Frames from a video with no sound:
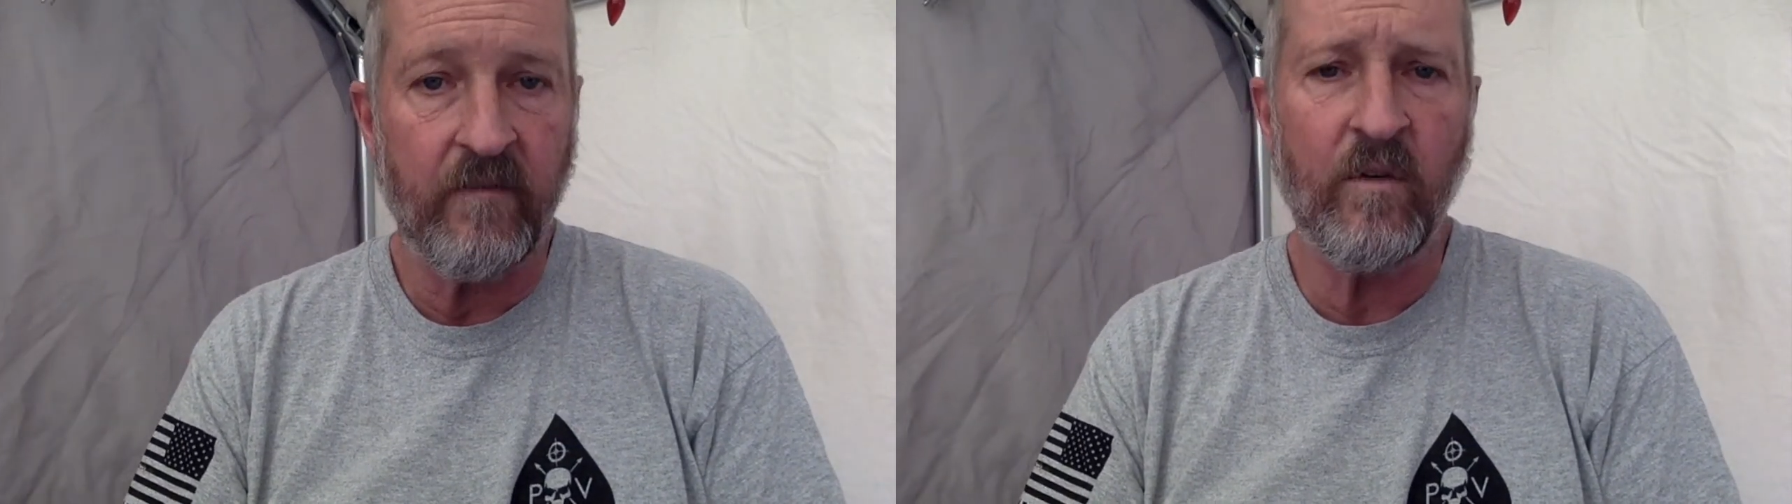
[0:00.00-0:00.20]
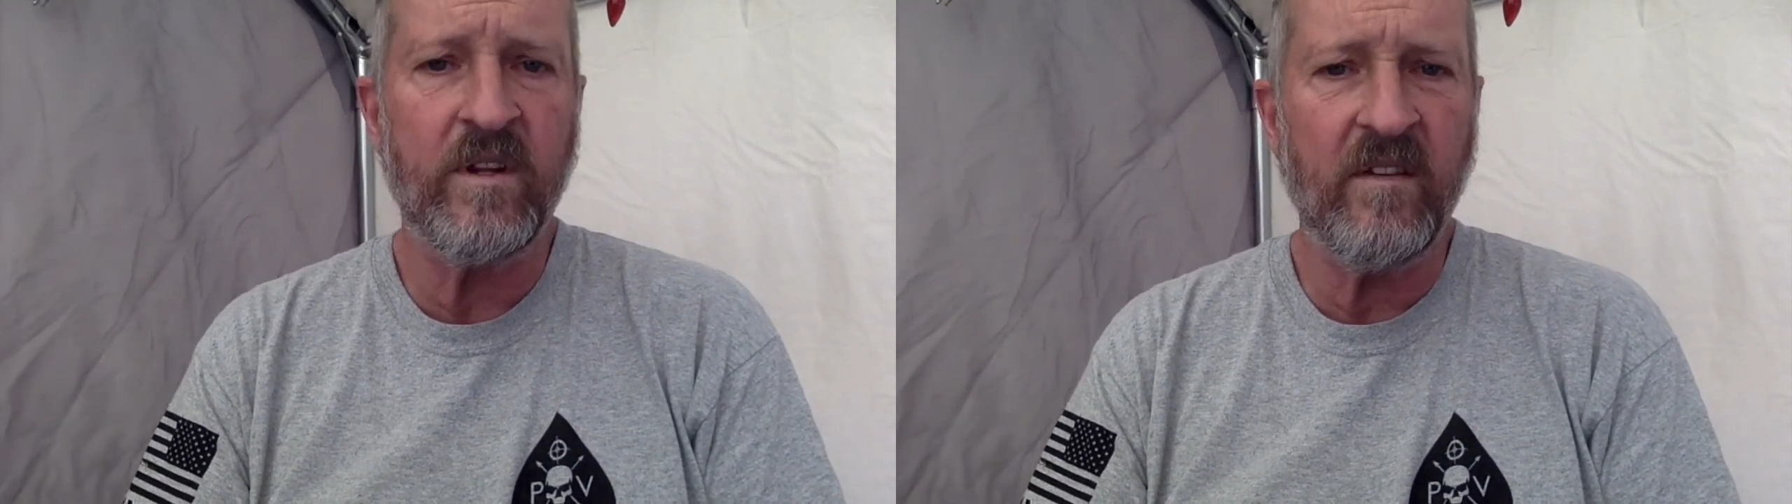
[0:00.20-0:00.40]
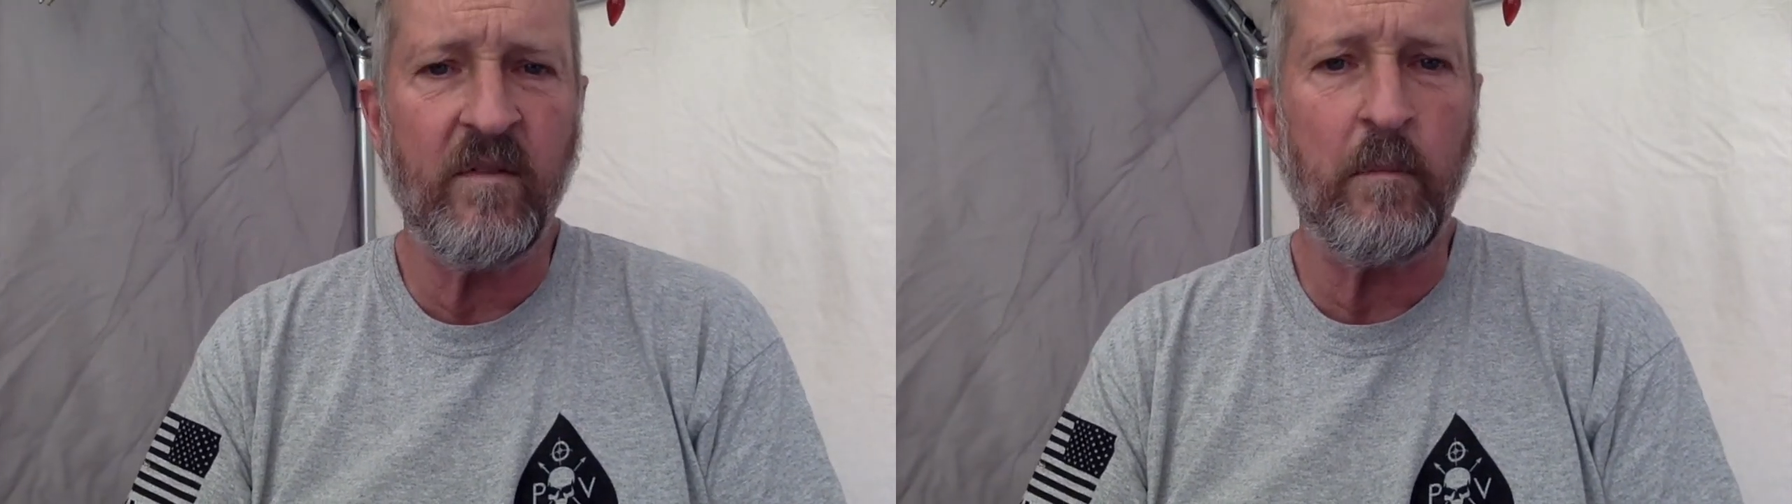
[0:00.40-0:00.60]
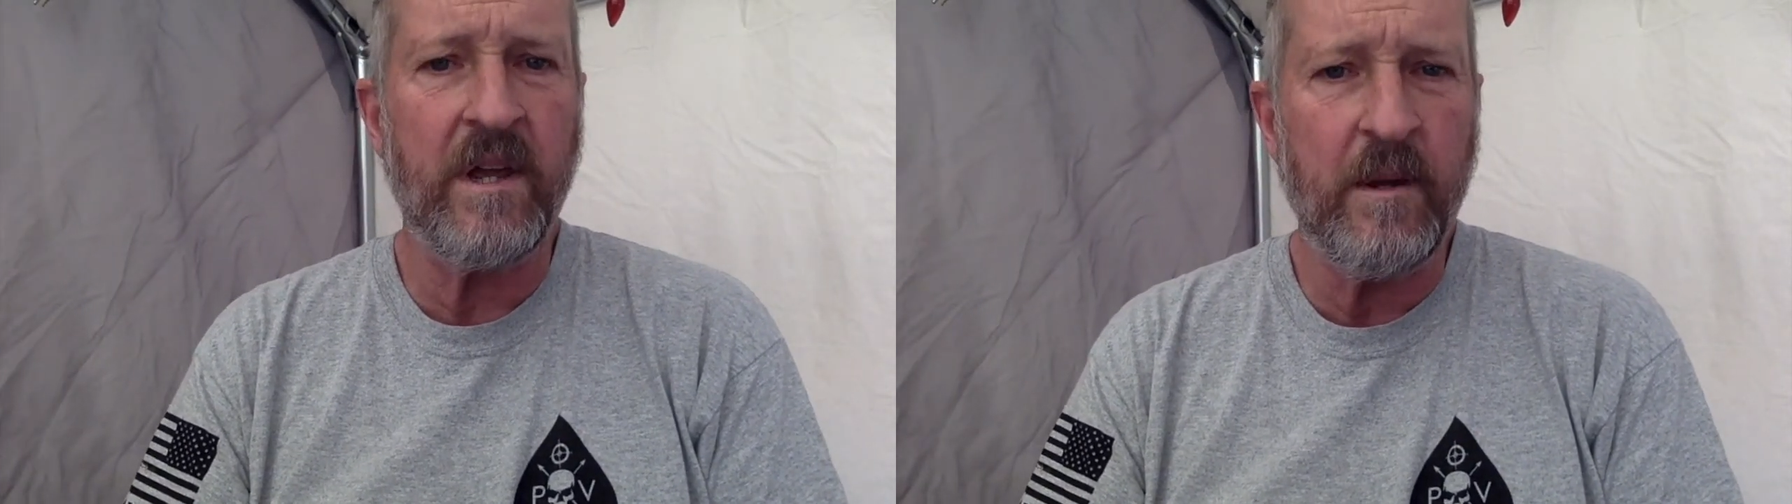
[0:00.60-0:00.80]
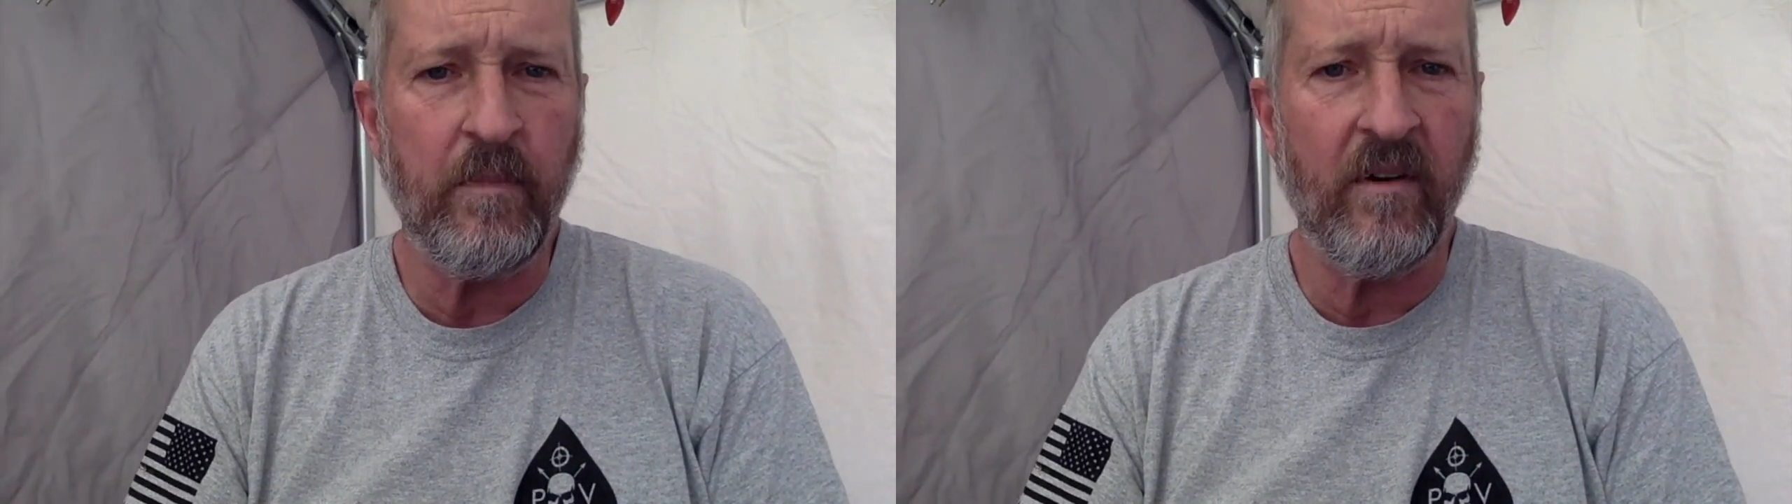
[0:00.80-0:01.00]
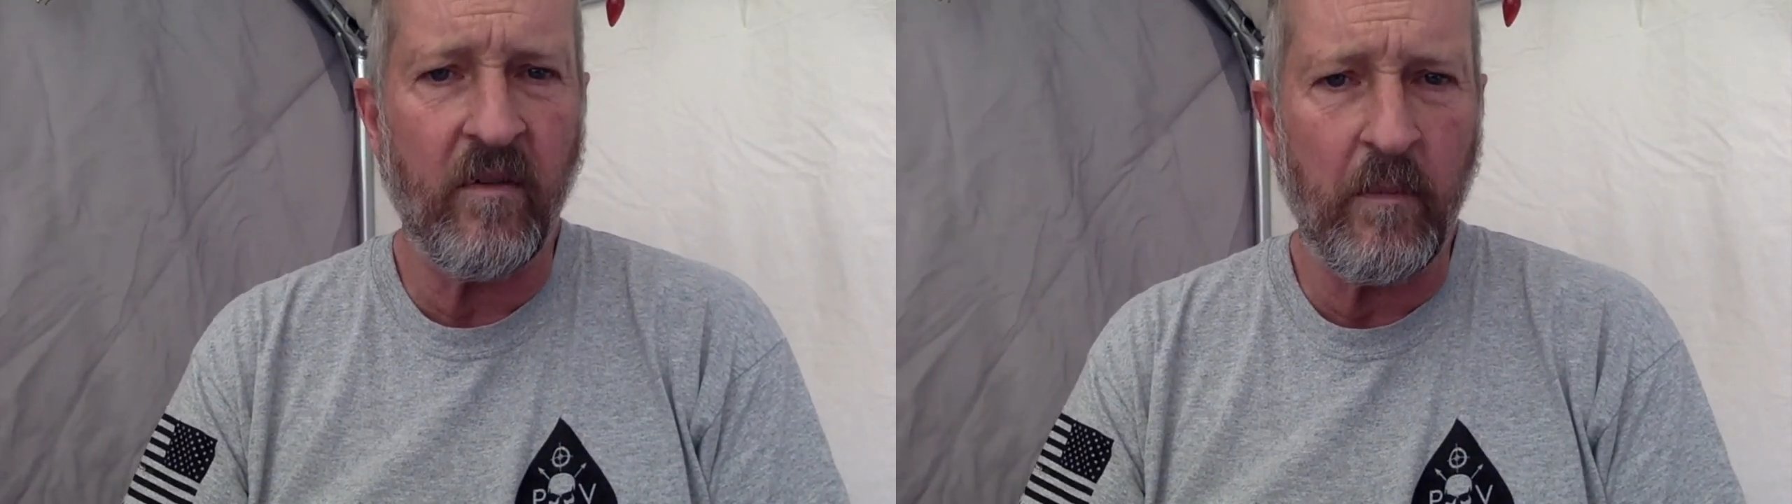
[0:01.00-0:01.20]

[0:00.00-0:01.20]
Vote to give the people of